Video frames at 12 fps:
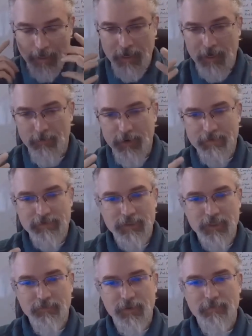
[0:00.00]
uh, but I've
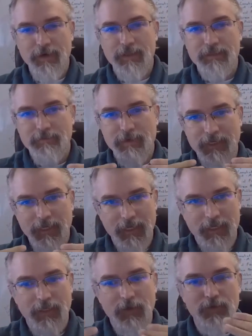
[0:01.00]
seen over the months, I've been
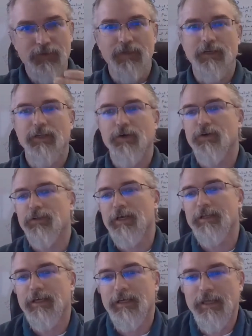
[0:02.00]
getting closer and closer to
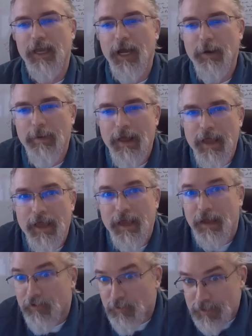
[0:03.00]
that data cap.
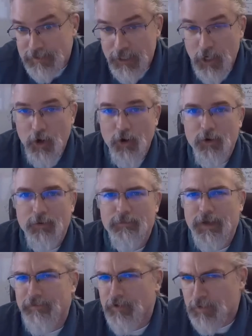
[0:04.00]
Everyone's at
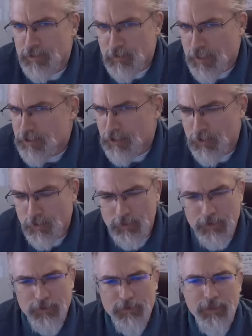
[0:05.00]
home. Everyone's watching
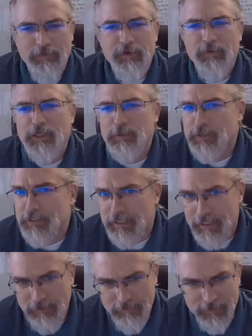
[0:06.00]
Hulu. Everyone's watching
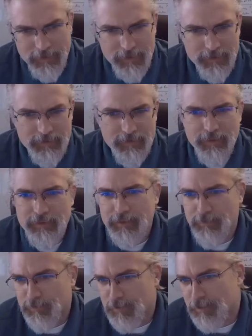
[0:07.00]
Netflix,
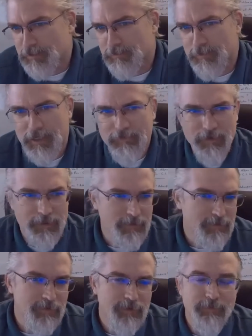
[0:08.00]
Disney Plus, whatever,
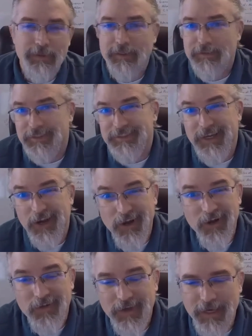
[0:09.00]
YouTube. It is just
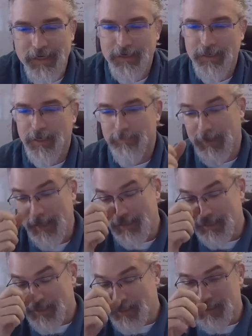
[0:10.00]
all adding up,
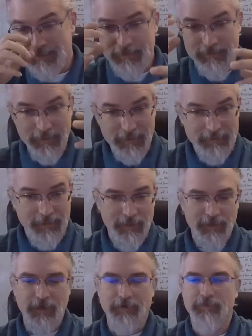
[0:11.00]
and classes and
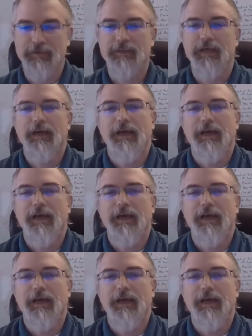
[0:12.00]
teleconference.